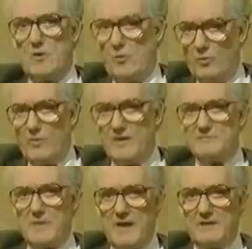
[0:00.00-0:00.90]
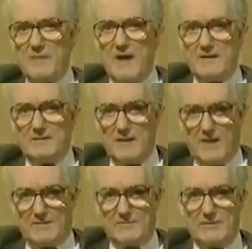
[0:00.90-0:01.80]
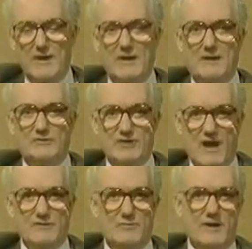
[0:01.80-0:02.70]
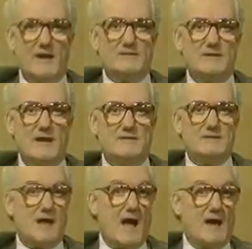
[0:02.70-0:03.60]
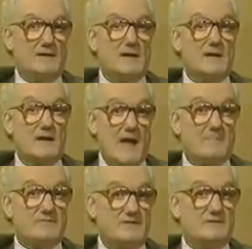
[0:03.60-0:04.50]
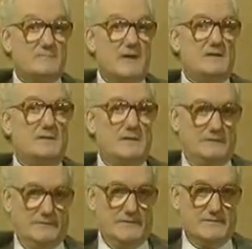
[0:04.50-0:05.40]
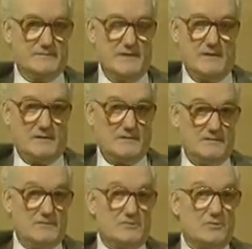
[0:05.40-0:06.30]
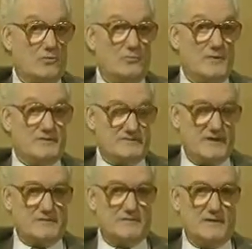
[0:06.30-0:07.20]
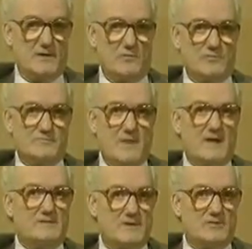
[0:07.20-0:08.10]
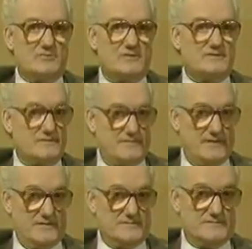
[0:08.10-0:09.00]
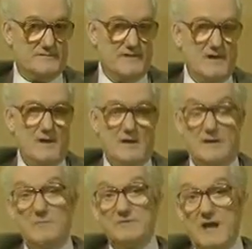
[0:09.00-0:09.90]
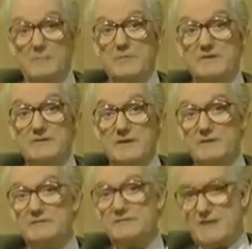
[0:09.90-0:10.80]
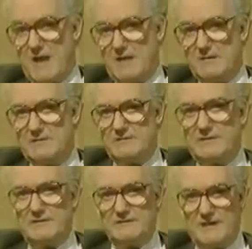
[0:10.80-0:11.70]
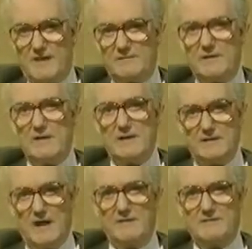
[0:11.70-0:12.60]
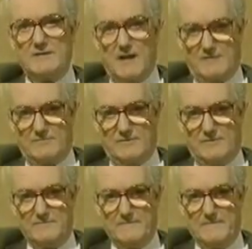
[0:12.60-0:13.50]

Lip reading: Always plagued by ill health, in January 1889 he collapsed into mental illness, a condition almost certainly caused by tertiary syphilis, and he was helplessly insane until his death in 1900.